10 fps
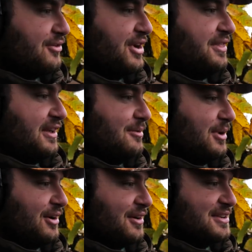the great thing
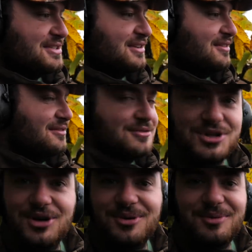about it is
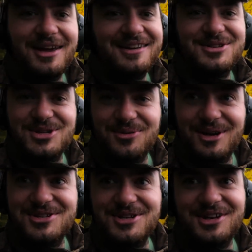German made,
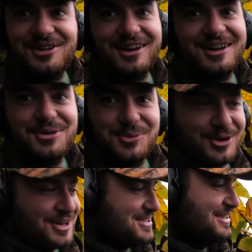German engineering, it
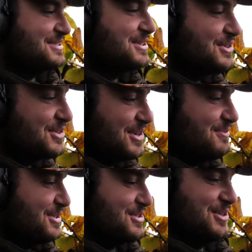works, it's a
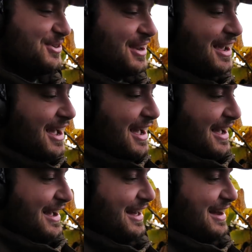dream to shoot.
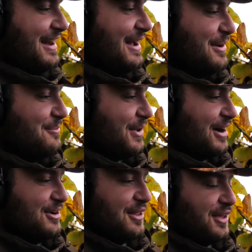And um,
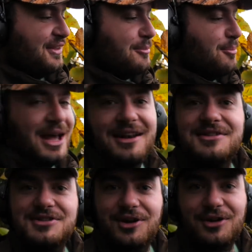I really think the
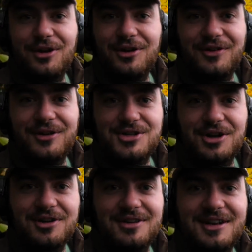balance on all of our
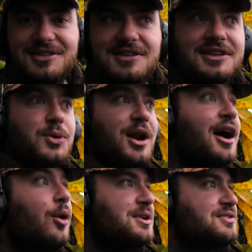shotgun, that, that's what
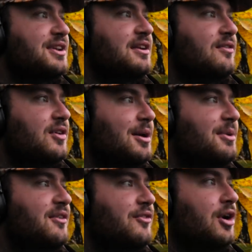I always feel
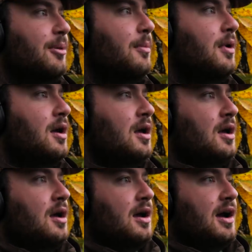coming from
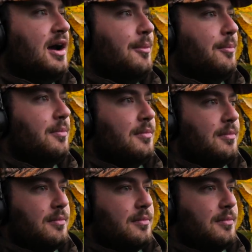um,